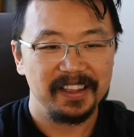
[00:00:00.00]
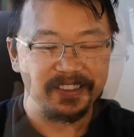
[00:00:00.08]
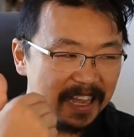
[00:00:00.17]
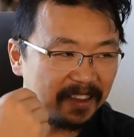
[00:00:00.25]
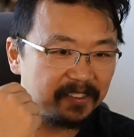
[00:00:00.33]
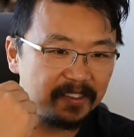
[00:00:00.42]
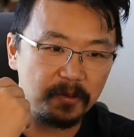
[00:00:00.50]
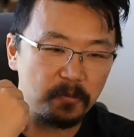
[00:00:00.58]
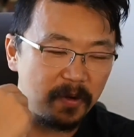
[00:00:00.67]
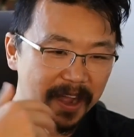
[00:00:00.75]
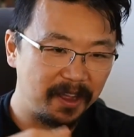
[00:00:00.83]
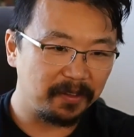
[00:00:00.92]
That's the
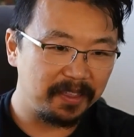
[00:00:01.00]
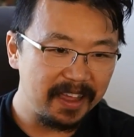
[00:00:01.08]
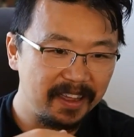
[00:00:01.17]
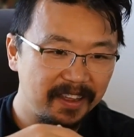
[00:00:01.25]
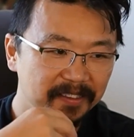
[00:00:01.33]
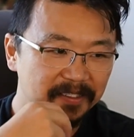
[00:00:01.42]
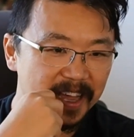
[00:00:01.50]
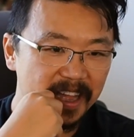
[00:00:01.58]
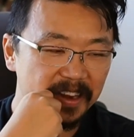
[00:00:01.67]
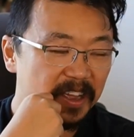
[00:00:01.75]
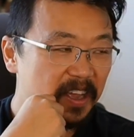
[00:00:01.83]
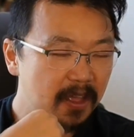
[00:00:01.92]
wild thing, is
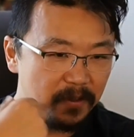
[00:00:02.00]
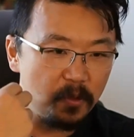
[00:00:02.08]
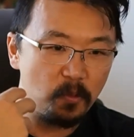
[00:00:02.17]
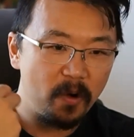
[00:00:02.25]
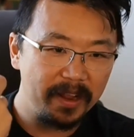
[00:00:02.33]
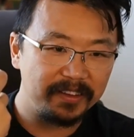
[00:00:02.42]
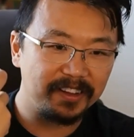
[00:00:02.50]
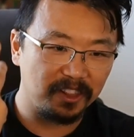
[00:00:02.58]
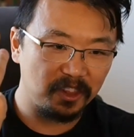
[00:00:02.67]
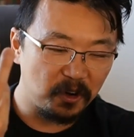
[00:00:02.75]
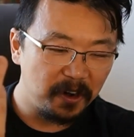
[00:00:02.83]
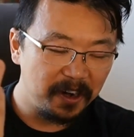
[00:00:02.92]
that if you want to
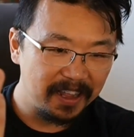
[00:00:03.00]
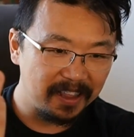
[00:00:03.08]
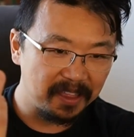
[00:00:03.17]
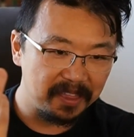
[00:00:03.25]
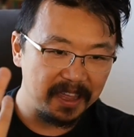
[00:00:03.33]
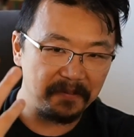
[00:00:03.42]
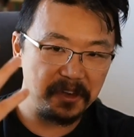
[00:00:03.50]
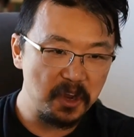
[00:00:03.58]
learn anything,